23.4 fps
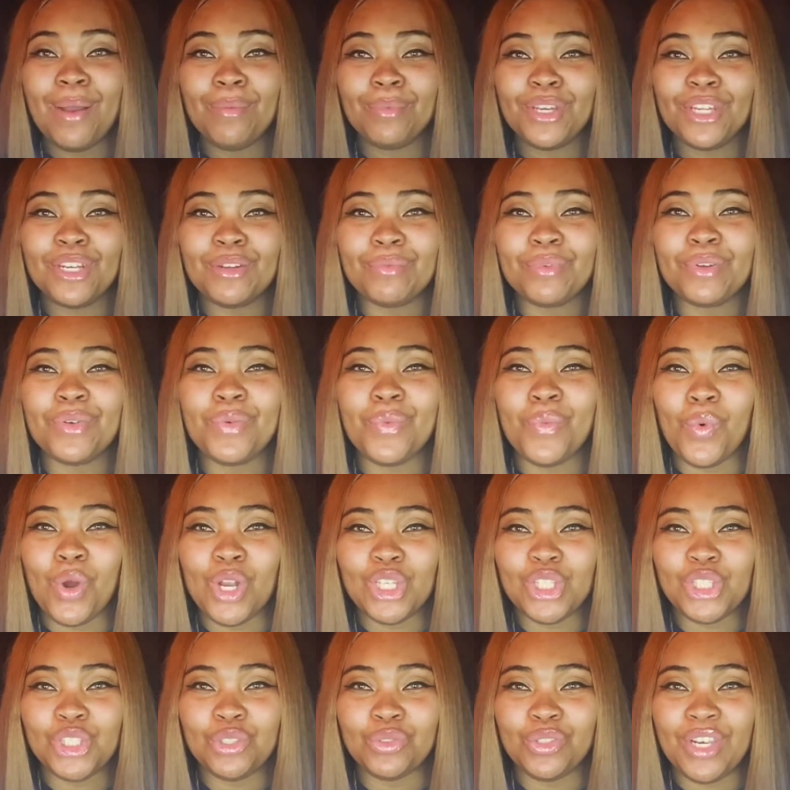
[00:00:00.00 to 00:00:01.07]
I'm gonna put
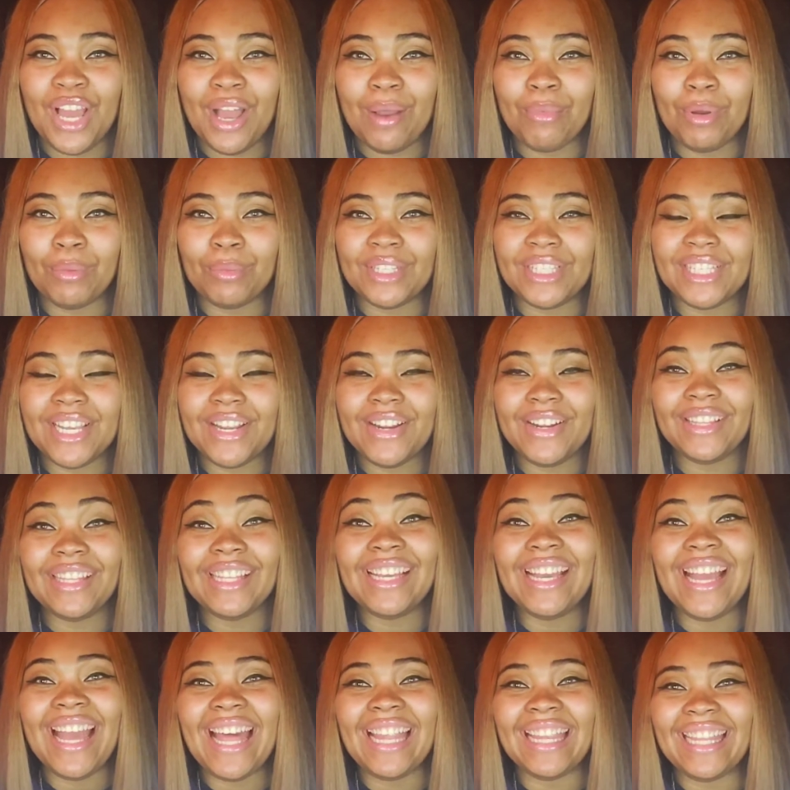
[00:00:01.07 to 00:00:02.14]
one shoe down
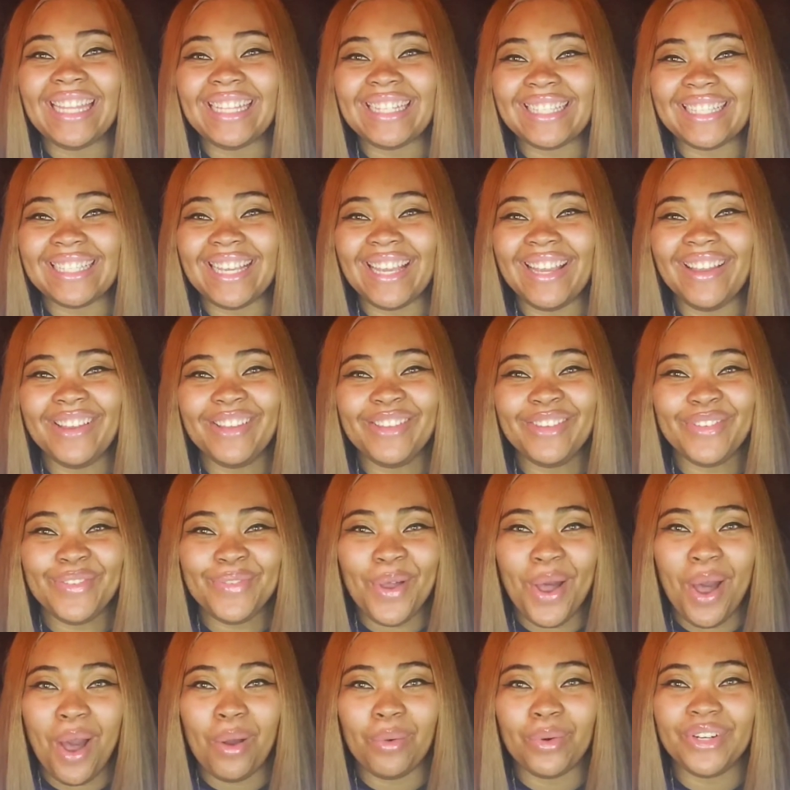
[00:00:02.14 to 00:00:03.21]
momentarily and let's get into
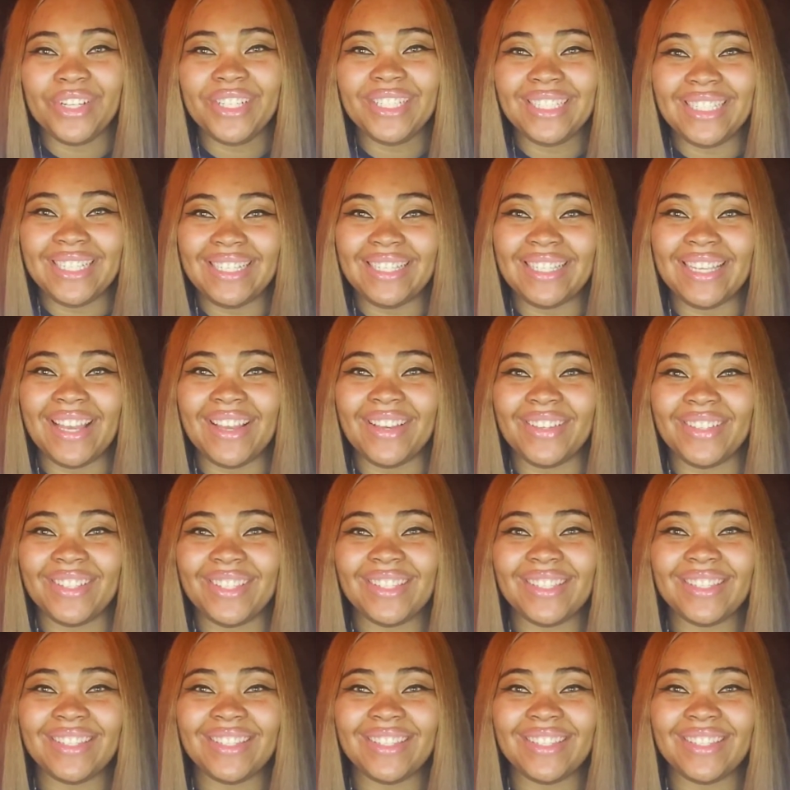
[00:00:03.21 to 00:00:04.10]
our details.